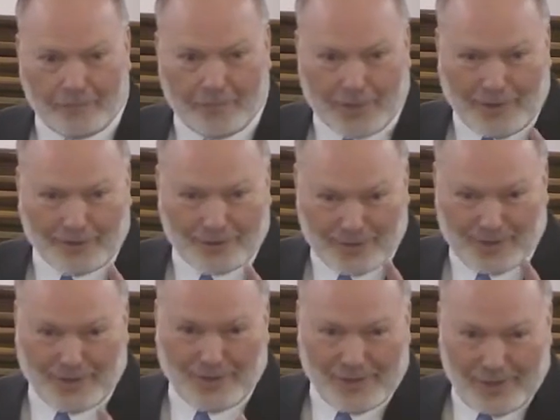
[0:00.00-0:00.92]
But I'll
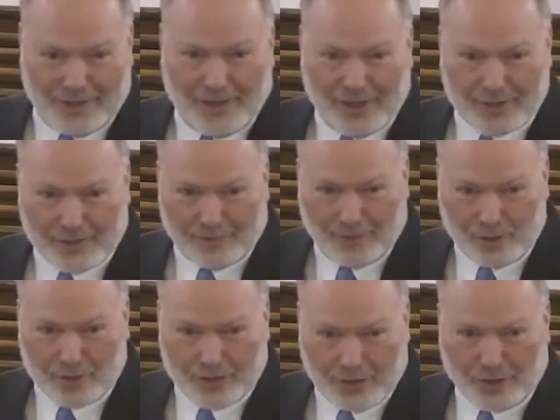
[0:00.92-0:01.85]
tell you this if you
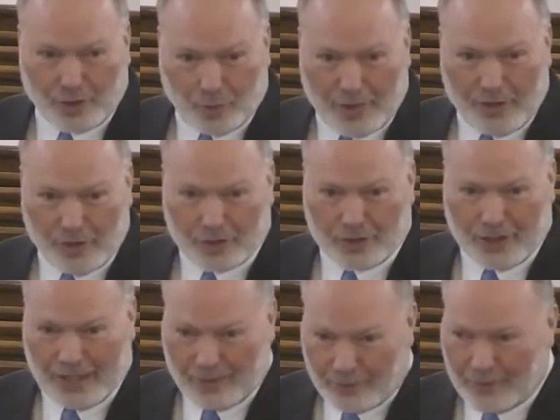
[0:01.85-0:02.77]
sit the way you're
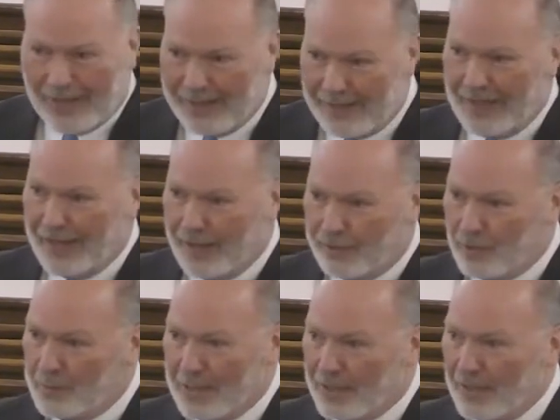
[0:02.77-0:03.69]
sitting right now,
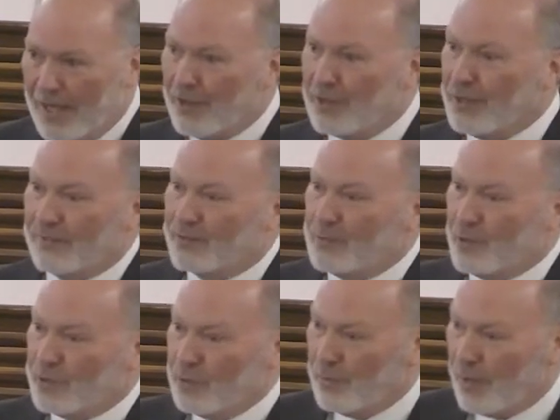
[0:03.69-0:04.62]
no matter how
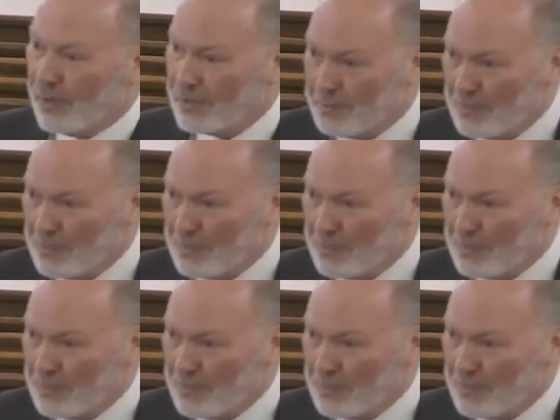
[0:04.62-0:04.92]
comfortable you are at the